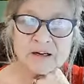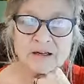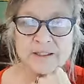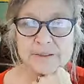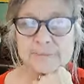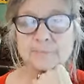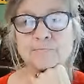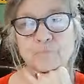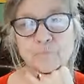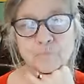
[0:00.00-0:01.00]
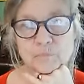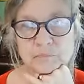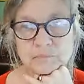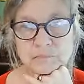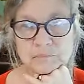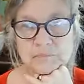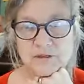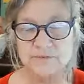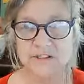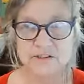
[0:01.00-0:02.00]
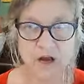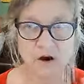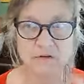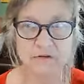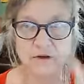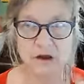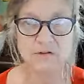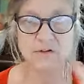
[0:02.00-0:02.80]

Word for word: Um, it was just all all the